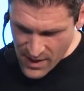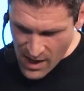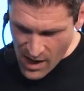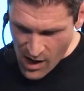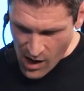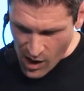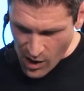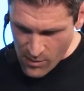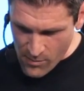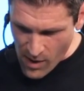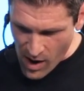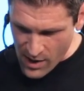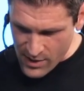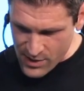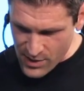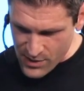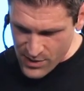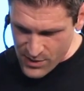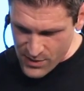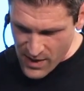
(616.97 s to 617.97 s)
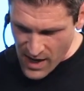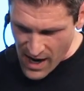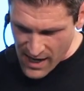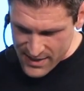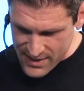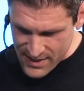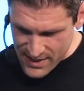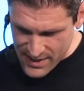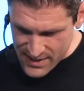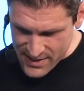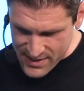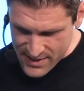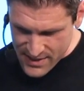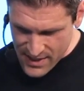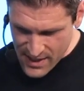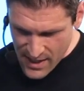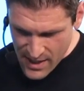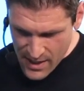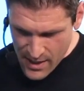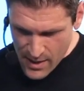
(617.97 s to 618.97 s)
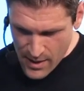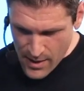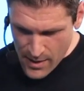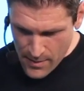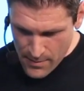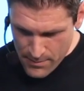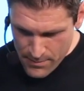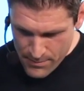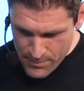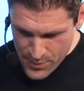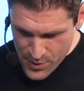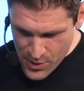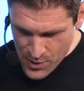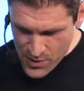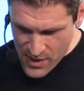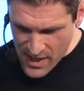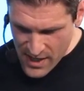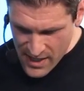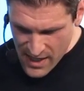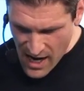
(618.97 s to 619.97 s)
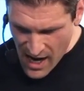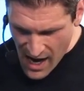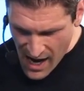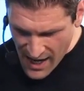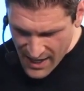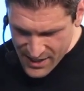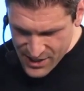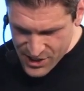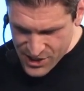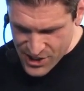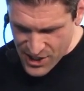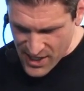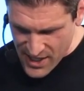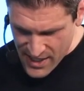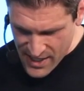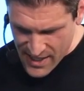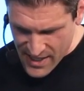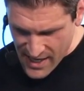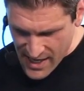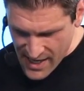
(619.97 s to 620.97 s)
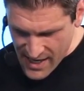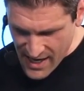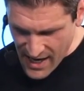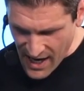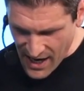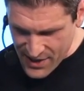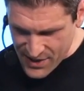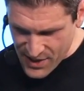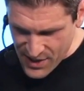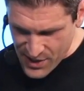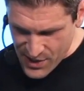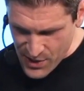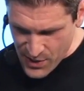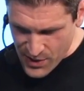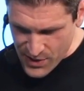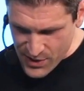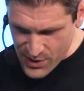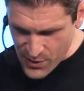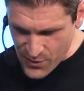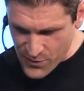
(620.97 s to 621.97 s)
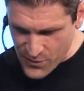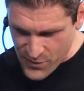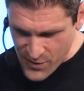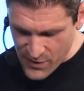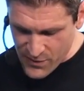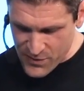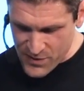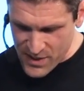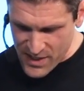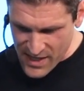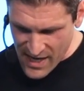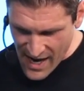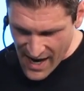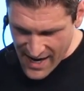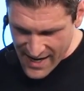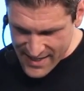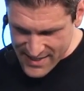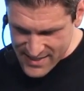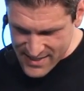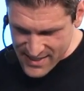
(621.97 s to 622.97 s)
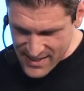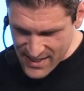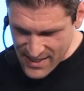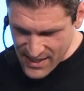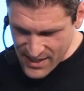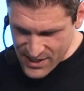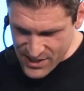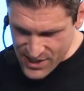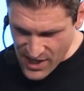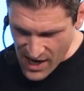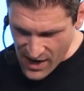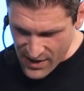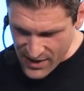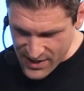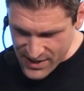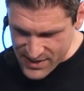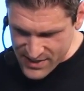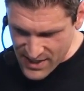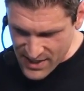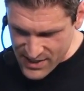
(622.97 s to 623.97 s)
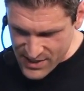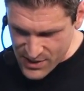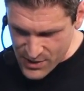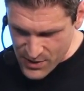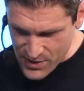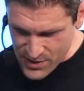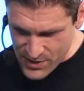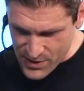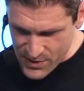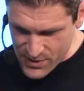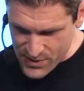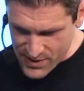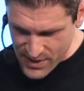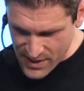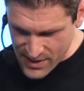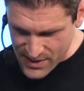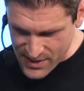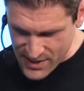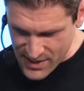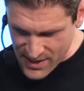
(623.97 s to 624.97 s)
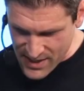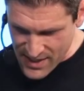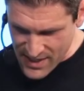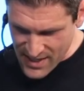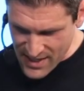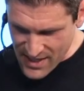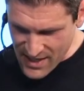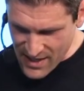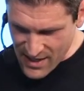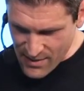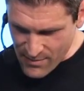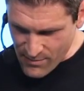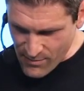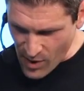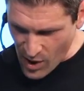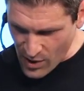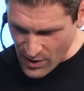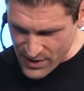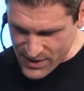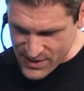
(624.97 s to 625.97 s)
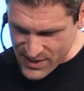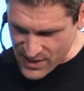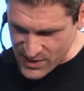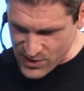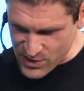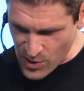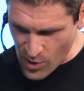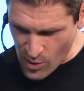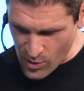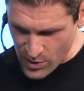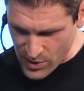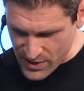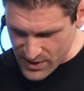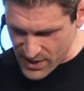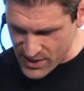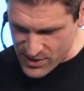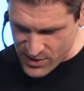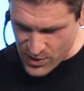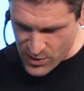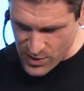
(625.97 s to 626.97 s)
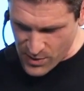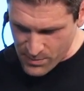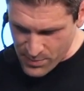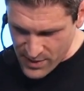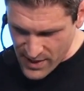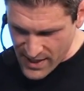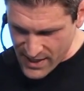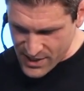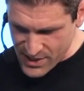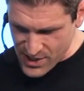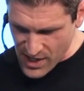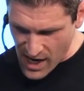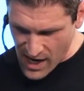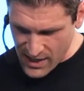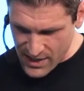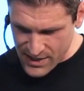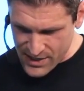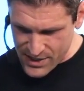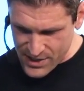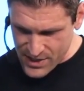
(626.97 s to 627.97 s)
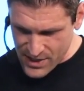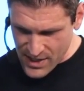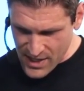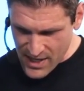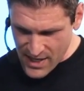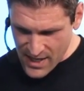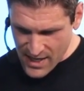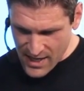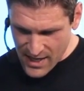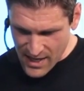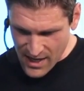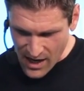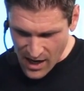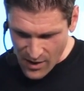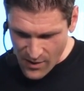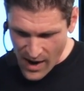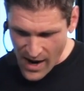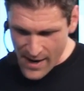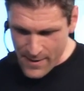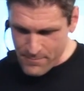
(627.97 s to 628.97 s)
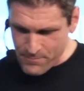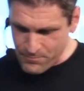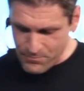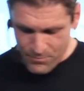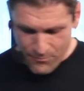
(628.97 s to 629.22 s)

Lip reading: Armando, you got this. Punita G, I think you can do 58. Charity says you can do 60. Molly says totally. Let's do the plank challenge. All right.